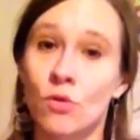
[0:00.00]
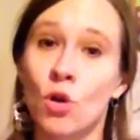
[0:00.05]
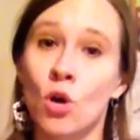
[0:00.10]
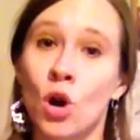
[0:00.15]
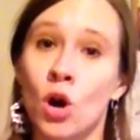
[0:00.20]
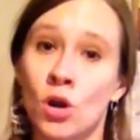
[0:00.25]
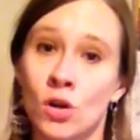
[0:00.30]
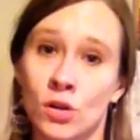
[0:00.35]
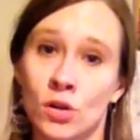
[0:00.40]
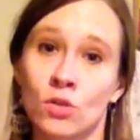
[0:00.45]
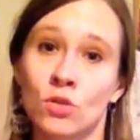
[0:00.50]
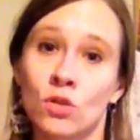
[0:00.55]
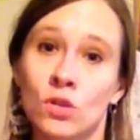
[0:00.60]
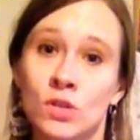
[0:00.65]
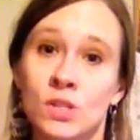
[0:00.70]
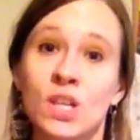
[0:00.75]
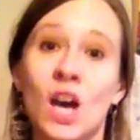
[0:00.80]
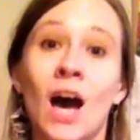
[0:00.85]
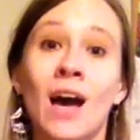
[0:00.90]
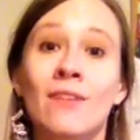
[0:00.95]
4
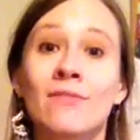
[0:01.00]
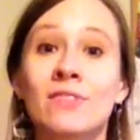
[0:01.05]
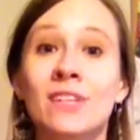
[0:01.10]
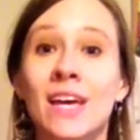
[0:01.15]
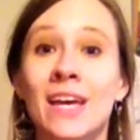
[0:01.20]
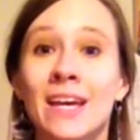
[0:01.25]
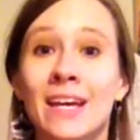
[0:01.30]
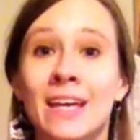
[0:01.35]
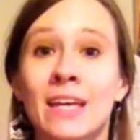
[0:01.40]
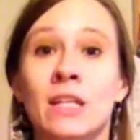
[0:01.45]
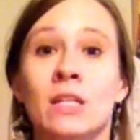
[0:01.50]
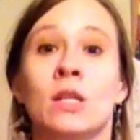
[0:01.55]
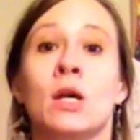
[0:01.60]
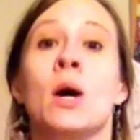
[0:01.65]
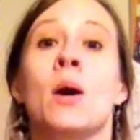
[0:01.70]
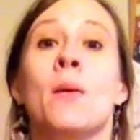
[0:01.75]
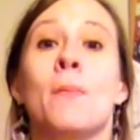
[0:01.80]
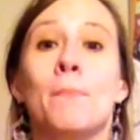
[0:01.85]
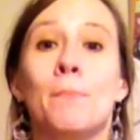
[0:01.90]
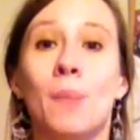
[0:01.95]
articles, I've taken
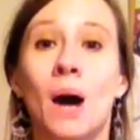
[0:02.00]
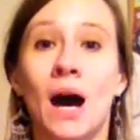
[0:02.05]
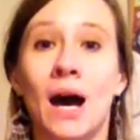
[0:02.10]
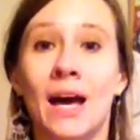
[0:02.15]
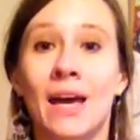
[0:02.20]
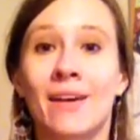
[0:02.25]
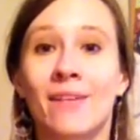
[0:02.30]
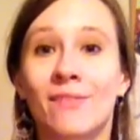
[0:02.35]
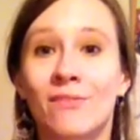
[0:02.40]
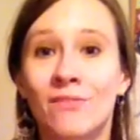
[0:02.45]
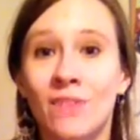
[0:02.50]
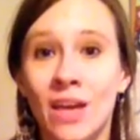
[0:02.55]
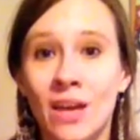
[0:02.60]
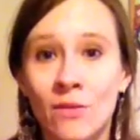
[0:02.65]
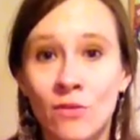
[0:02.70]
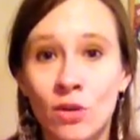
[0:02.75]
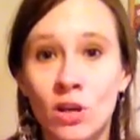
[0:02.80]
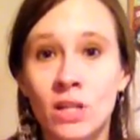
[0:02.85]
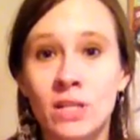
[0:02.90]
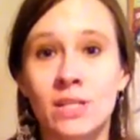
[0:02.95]
my
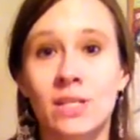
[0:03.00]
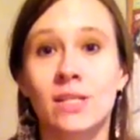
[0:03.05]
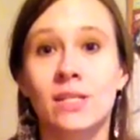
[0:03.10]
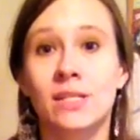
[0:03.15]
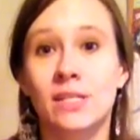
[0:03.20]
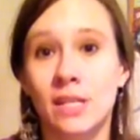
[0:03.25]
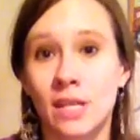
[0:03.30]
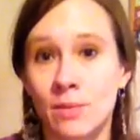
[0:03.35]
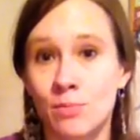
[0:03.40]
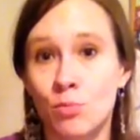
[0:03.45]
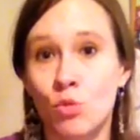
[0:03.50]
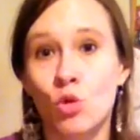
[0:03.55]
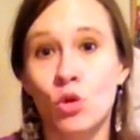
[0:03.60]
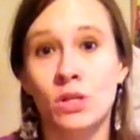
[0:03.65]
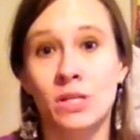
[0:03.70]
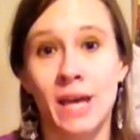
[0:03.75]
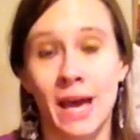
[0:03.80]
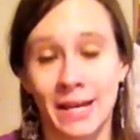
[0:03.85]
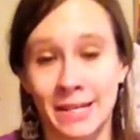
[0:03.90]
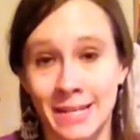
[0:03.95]
favorite tip
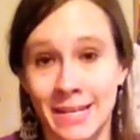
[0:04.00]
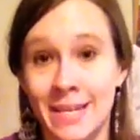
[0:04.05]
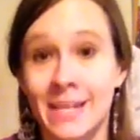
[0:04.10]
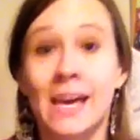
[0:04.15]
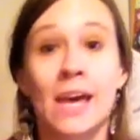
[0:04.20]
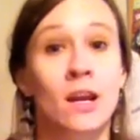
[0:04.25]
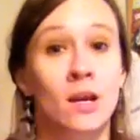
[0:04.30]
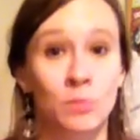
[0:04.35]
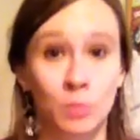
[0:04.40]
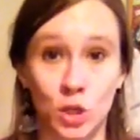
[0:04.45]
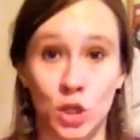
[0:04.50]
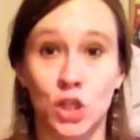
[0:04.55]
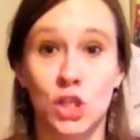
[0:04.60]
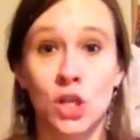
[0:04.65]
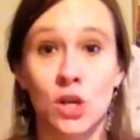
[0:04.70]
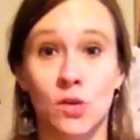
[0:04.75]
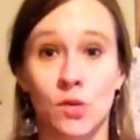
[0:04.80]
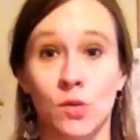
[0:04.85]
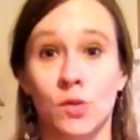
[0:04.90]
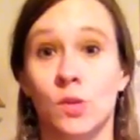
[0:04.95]
or technique, and I'm going to
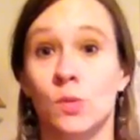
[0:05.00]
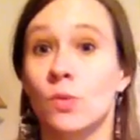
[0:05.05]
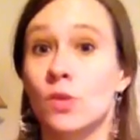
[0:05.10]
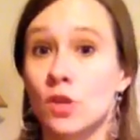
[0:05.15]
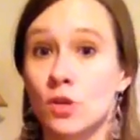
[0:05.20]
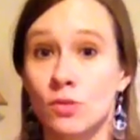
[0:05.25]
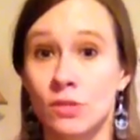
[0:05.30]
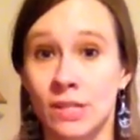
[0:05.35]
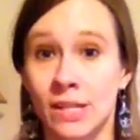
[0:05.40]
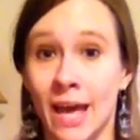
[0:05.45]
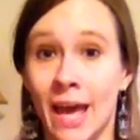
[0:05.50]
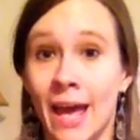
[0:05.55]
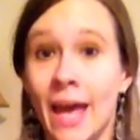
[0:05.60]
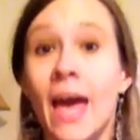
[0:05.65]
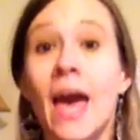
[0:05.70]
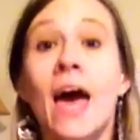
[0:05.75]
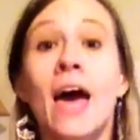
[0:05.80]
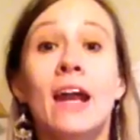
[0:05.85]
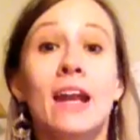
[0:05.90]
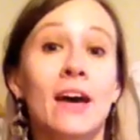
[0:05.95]
share those with you today.
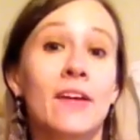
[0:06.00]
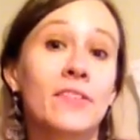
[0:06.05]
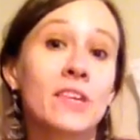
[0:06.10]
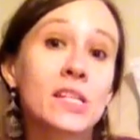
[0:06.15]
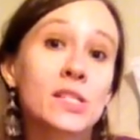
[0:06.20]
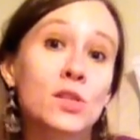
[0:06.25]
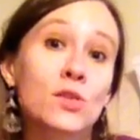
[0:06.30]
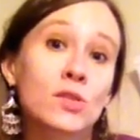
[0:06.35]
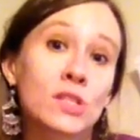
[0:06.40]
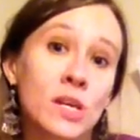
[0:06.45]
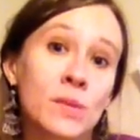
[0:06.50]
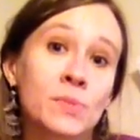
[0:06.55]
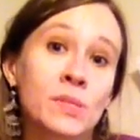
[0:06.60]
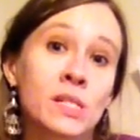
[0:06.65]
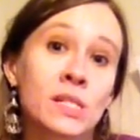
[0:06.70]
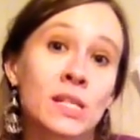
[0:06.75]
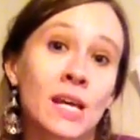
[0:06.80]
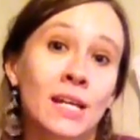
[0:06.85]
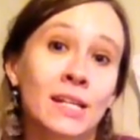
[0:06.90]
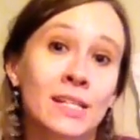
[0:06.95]
Now, these are tips
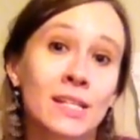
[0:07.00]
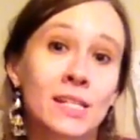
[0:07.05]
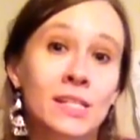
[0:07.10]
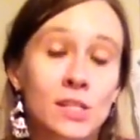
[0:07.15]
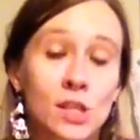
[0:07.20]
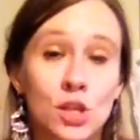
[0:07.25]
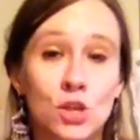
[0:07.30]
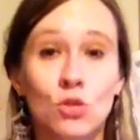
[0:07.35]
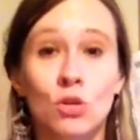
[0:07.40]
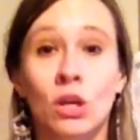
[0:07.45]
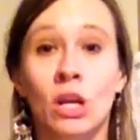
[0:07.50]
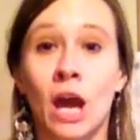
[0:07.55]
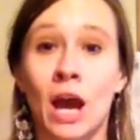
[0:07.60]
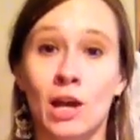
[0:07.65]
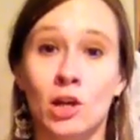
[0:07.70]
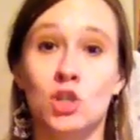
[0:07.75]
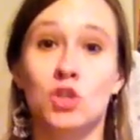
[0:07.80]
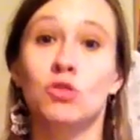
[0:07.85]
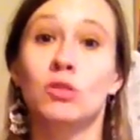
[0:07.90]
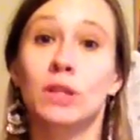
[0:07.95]
and techniques that you can
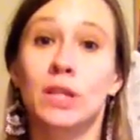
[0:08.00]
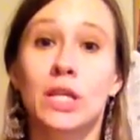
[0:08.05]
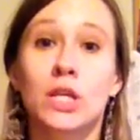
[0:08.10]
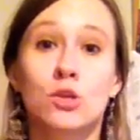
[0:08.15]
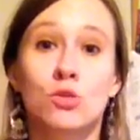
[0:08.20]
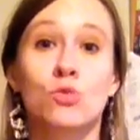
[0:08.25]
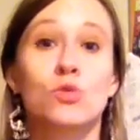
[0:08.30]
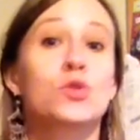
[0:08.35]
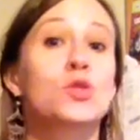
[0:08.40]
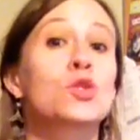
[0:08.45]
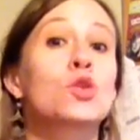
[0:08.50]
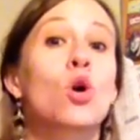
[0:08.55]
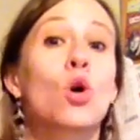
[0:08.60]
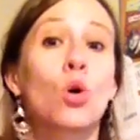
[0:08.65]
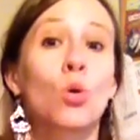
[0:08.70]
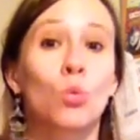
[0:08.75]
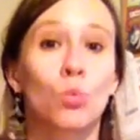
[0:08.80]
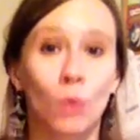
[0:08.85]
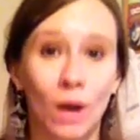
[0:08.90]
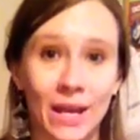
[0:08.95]
actually use
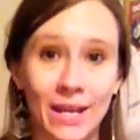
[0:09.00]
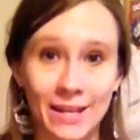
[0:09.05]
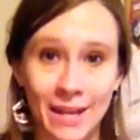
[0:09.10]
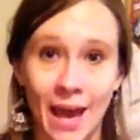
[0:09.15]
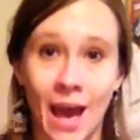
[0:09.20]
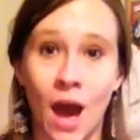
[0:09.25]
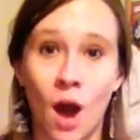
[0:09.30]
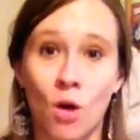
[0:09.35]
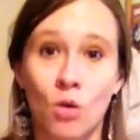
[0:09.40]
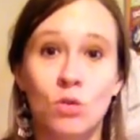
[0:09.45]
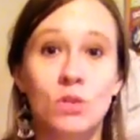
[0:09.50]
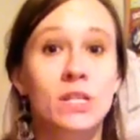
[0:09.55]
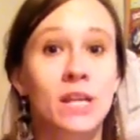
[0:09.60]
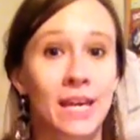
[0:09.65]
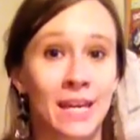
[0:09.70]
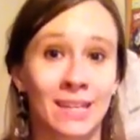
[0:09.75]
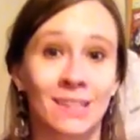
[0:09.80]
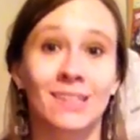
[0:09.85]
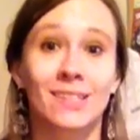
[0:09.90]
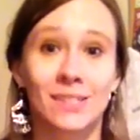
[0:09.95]
right now to
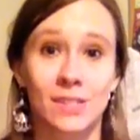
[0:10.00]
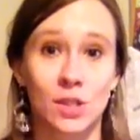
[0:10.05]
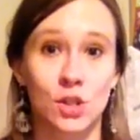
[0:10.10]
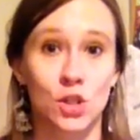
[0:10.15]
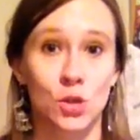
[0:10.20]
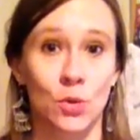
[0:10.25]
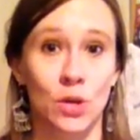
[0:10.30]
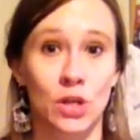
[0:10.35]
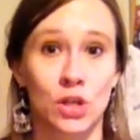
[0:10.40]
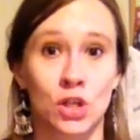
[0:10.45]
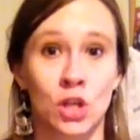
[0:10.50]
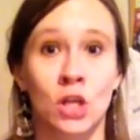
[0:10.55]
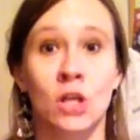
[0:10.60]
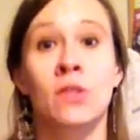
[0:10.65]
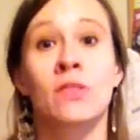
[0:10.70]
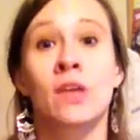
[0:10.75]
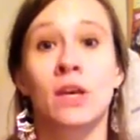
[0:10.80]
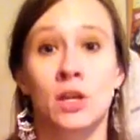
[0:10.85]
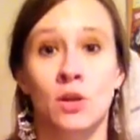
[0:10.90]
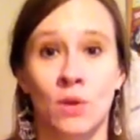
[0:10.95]
handle a
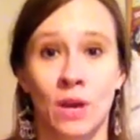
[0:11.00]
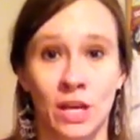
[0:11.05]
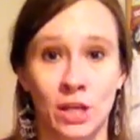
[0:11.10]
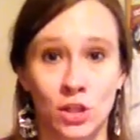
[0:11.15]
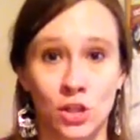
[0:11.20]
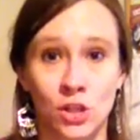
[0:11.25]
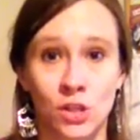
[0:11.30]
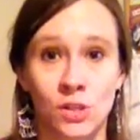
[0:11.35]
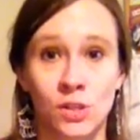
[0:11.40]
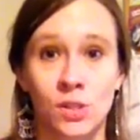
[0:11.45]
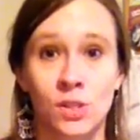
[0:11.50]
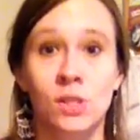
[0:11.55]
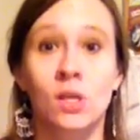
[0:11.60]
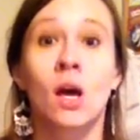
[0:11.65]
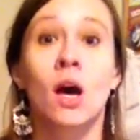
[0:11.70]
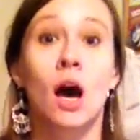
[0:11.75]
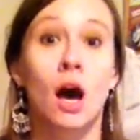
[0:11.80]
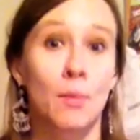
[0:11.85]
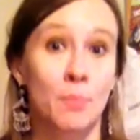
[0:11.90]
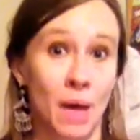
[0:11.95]
situation that you're anxious
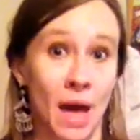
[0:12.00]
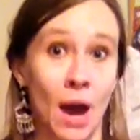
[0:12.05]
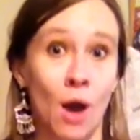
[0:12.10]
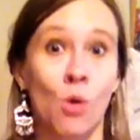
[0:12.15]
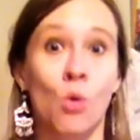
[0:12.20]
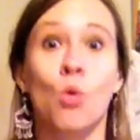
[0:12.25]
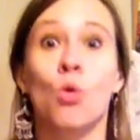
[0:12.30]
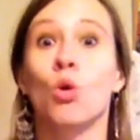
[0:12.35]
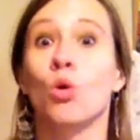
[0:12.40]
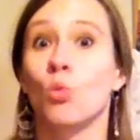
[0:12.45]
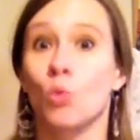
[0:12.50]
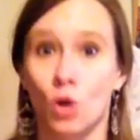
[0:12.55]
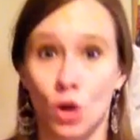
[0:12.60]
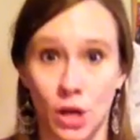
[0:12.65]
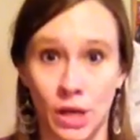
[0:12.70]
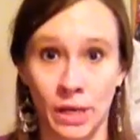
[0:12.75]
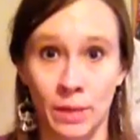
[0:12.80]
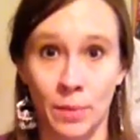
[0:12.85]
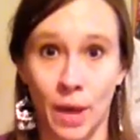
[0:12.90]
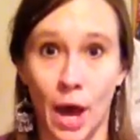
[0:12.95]
about or
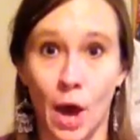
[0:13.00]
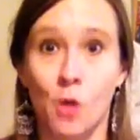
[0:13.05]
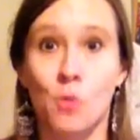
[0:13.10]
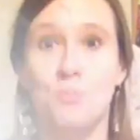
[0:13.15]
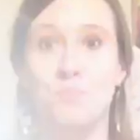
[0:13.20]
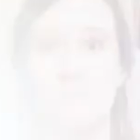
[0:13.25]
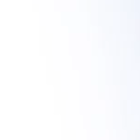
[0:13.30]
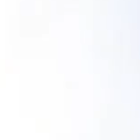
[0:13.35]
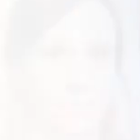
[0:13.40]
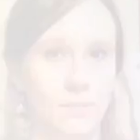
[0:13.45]
worrying about.